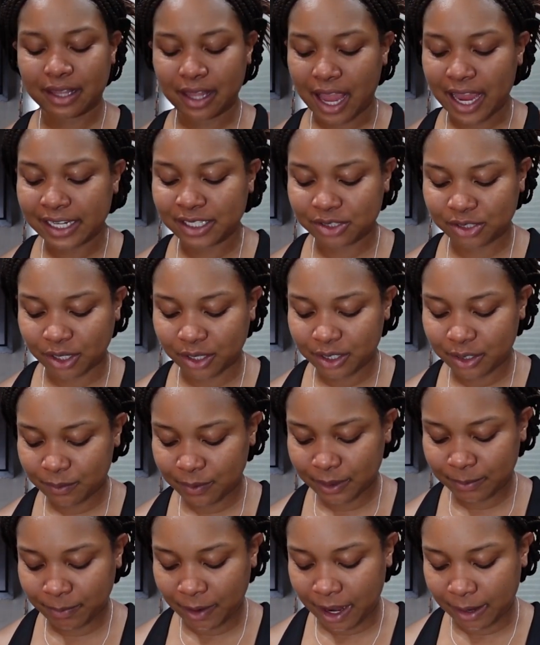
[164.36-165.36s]
I
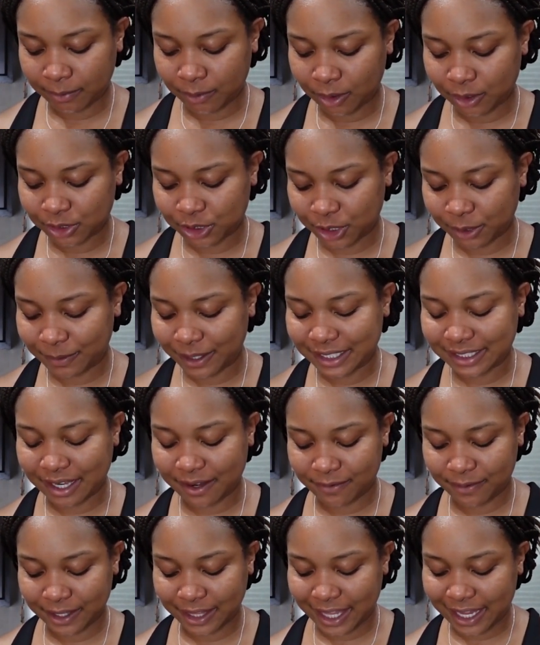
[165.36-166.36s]
started with pop culture because
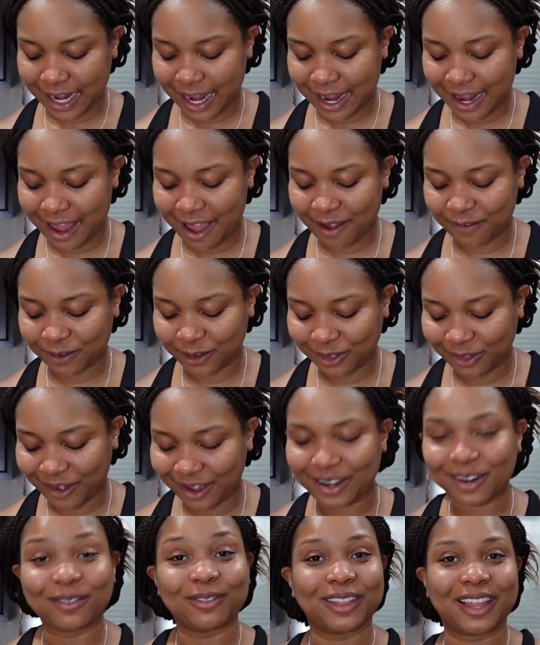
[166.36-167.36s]
I feel like I have a
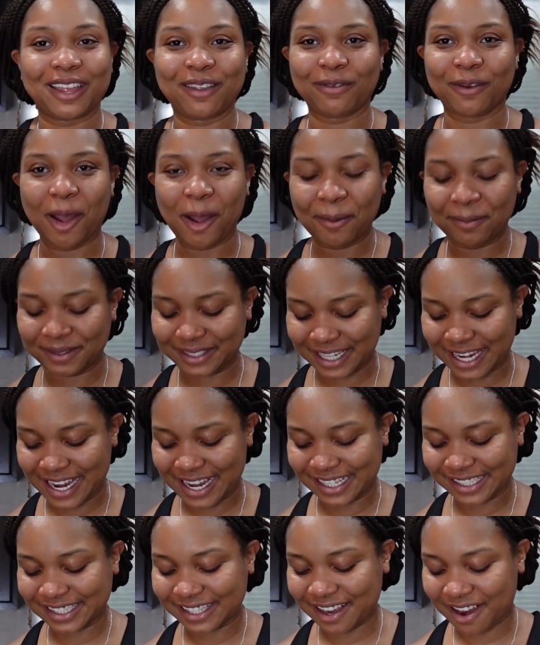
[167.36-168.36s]
lot of life
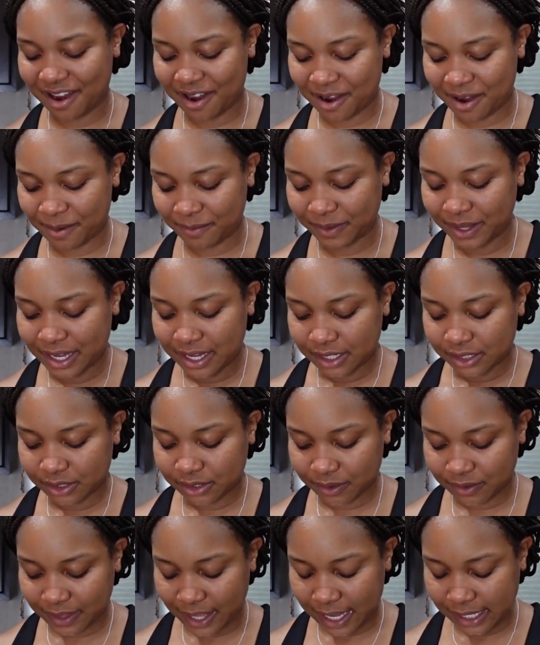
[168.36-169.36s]
updates. Um,
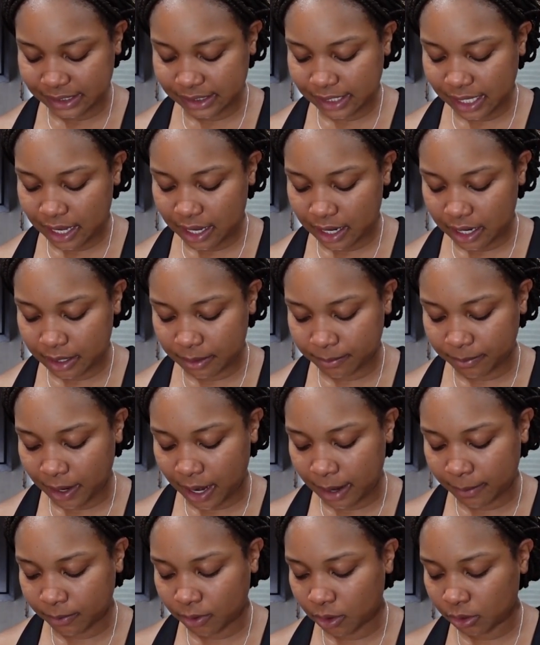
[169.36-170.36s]
so that's on
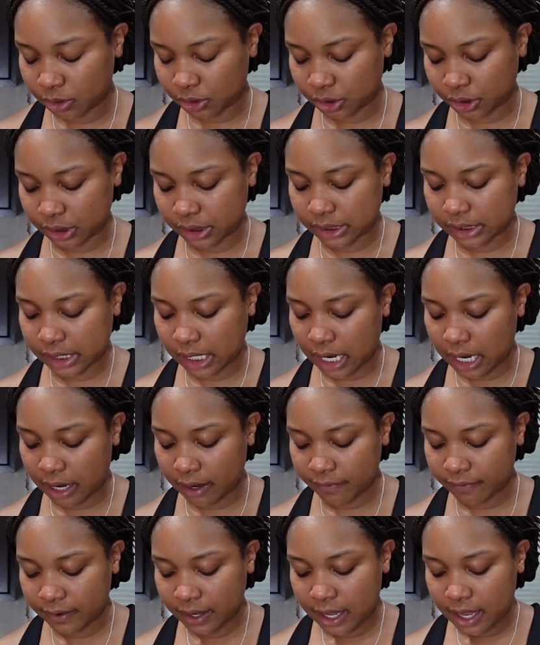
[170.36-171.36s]
pop culture
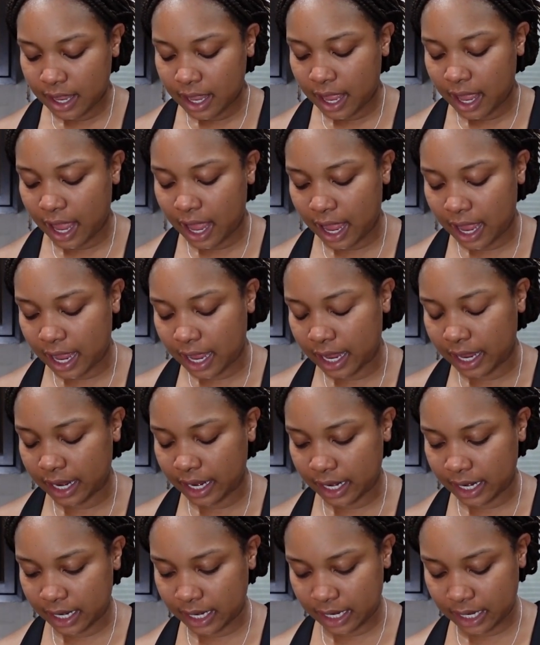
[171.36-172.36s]
stuff.
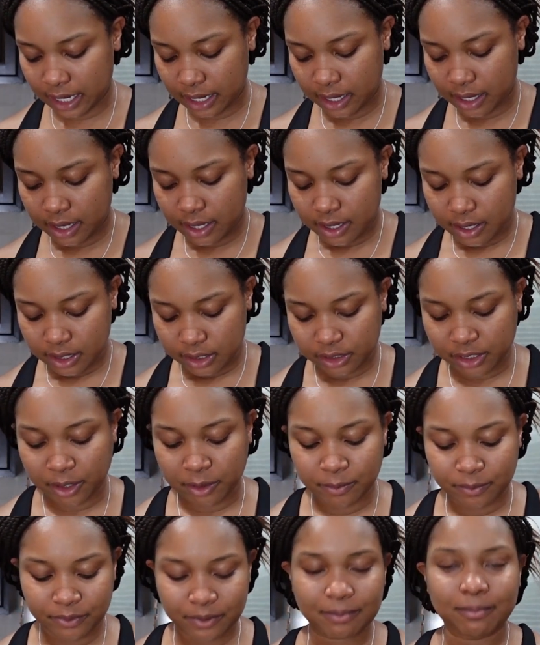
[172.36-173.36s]
I,
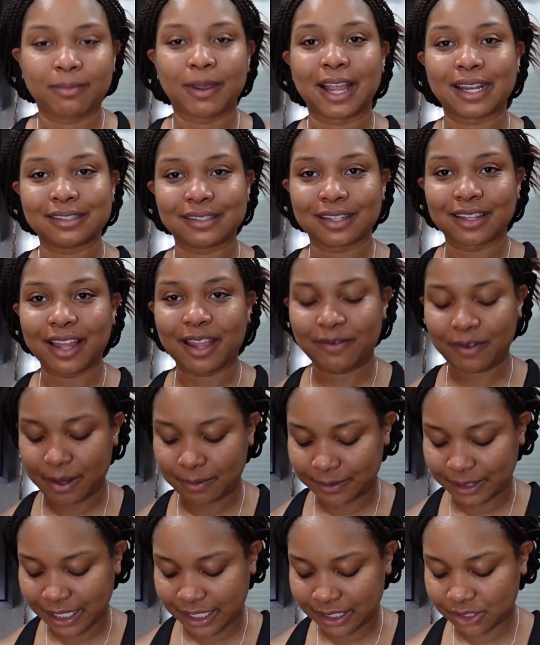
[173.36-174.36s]
so back to the life
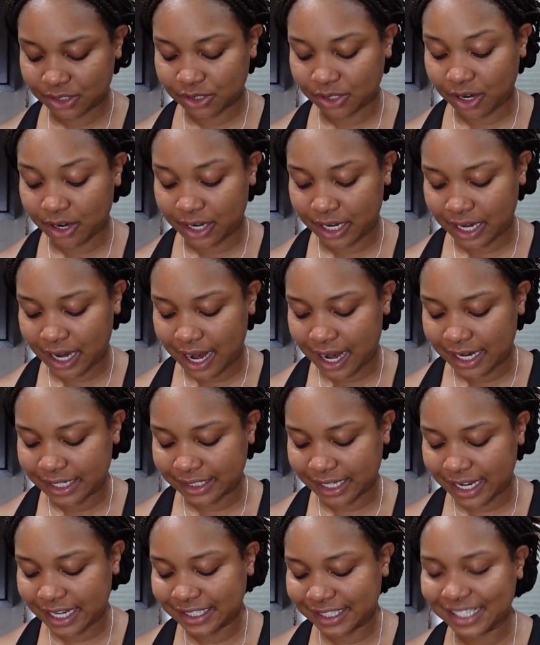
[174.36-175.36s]
updates. Sorry
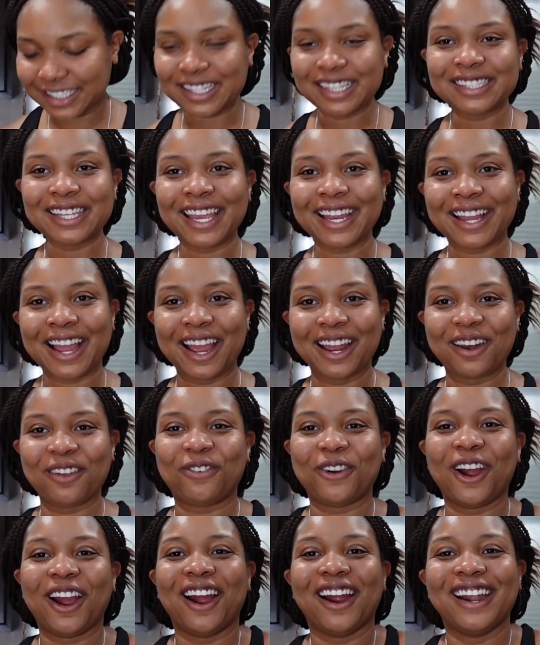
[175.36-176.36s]
guys. It, this is like kind
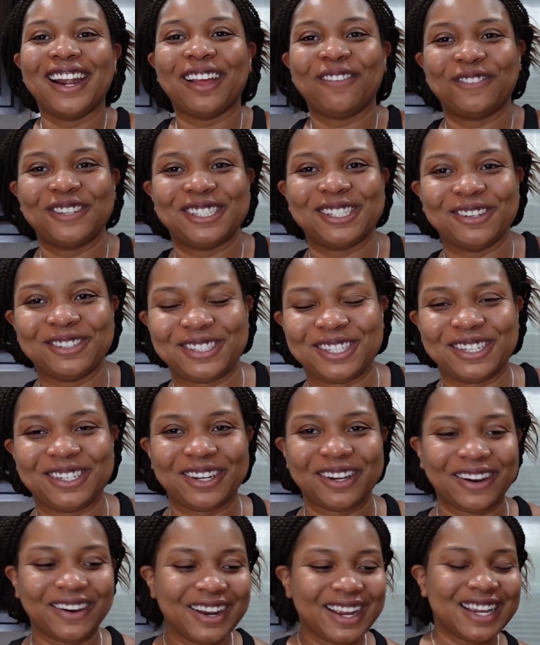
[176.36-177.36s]
of a hard episode to
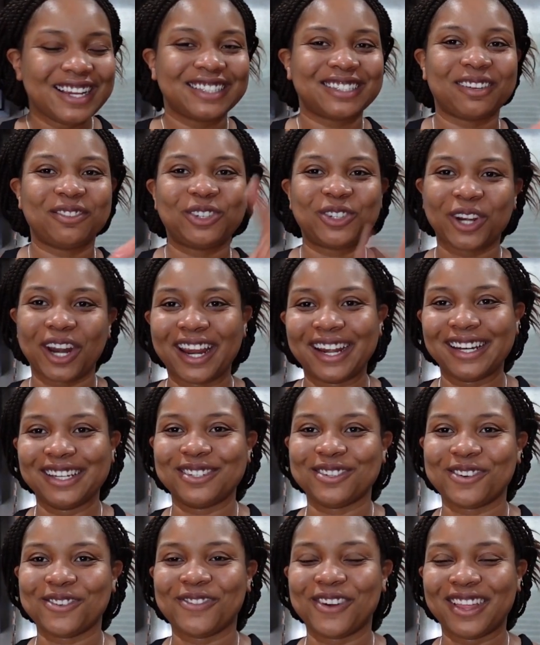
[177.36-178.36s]
do because I'm trying to
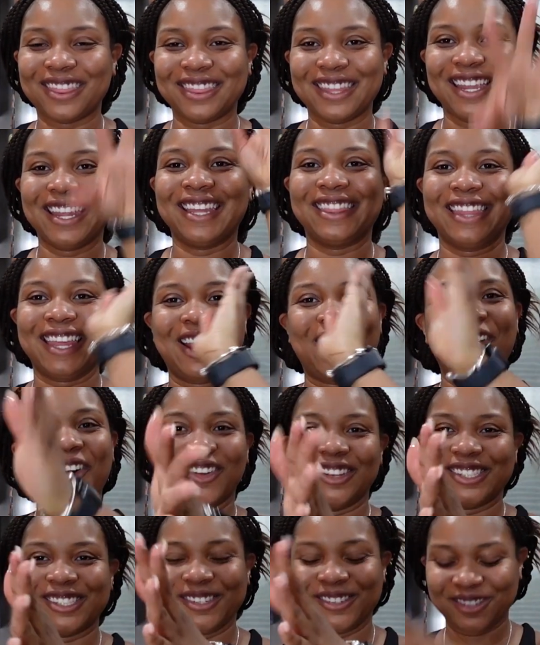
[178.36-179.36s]
do one thing and like
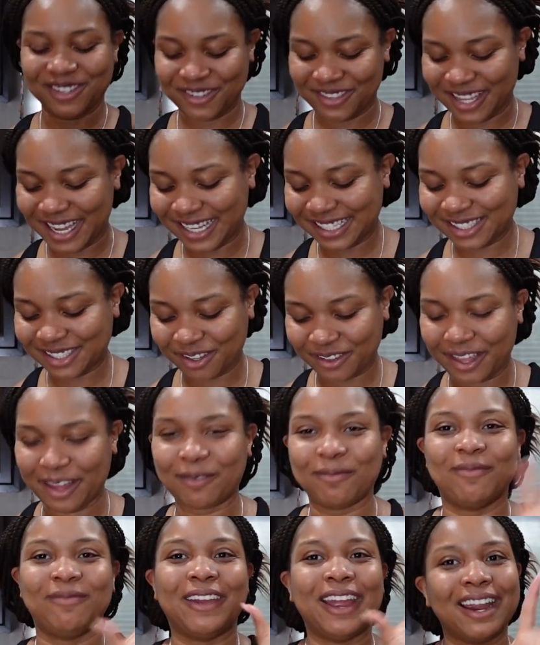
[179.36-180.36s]
also do this. So
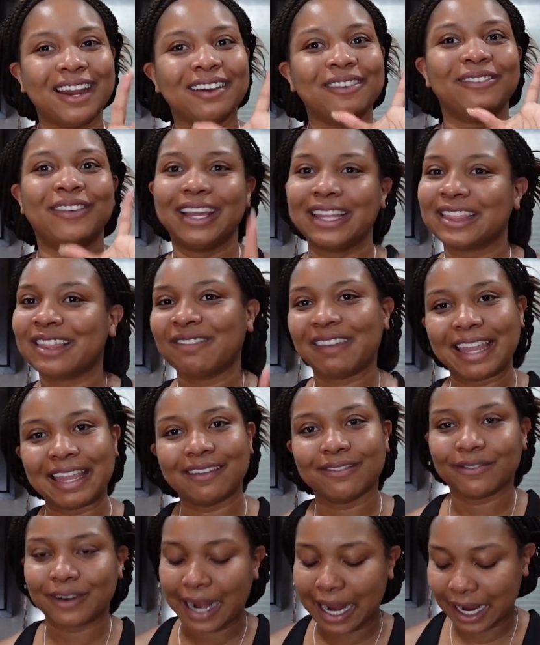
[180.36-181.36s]
like bear with
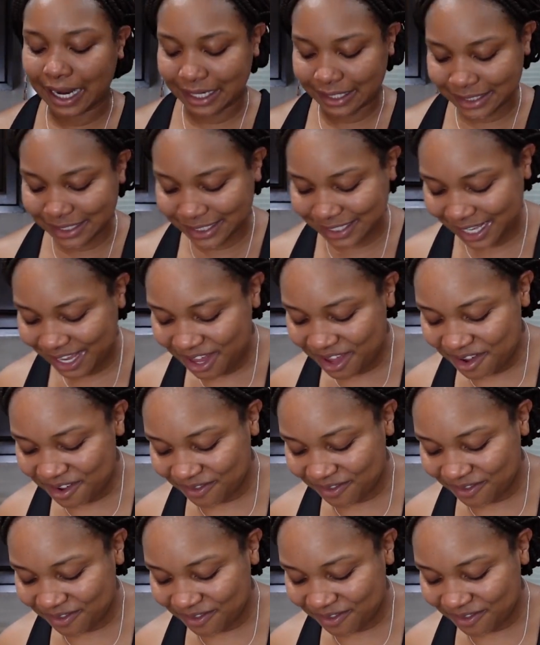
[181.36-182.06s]
me friends.